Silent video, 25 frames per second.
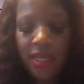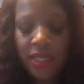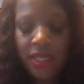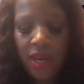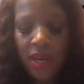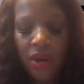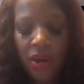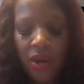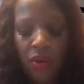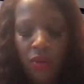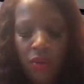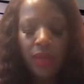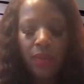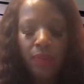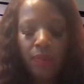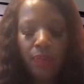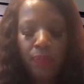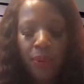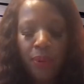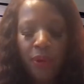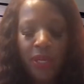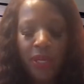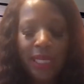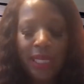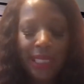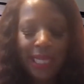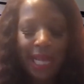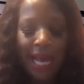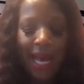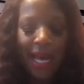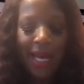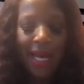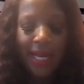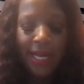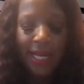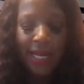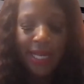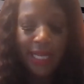So Pretty
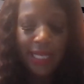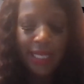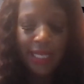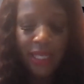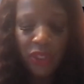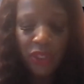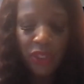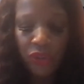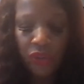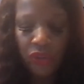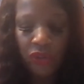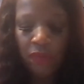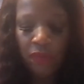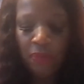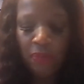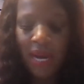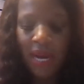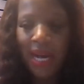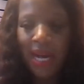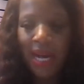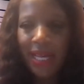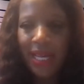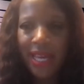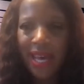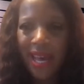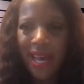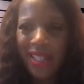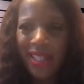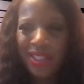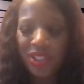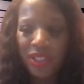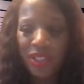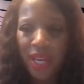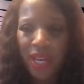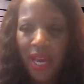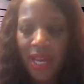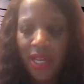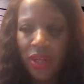Lie Ugly Truth podcast
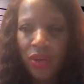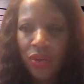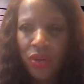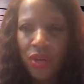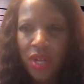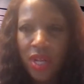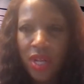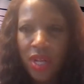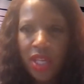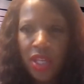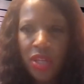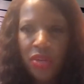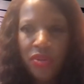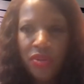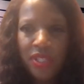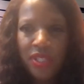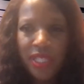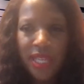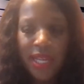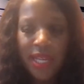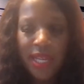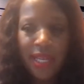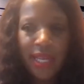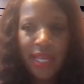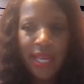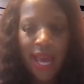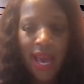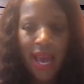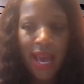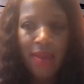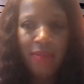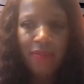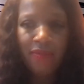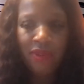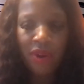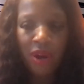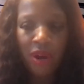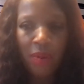channel, you said it
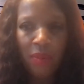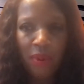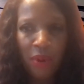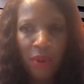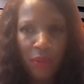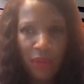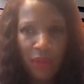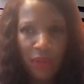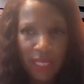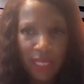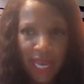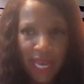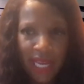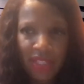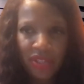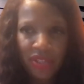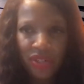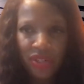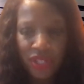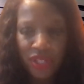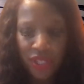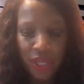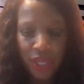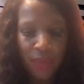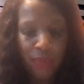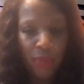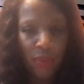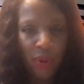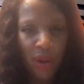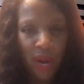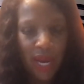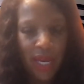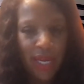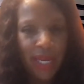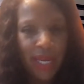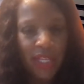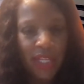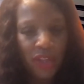came from a relationship,
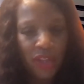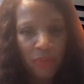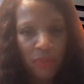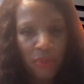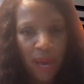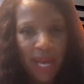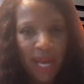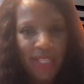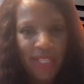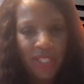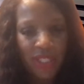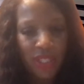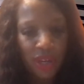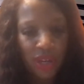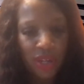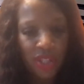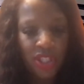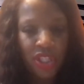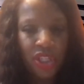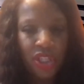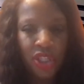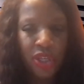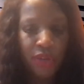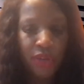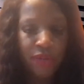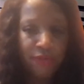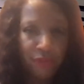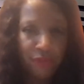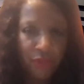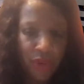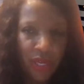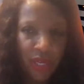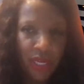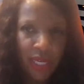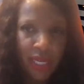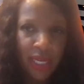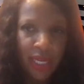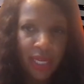right? And you pass it on to your
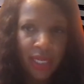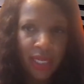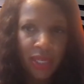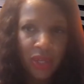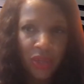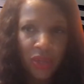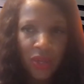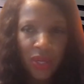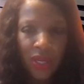friend.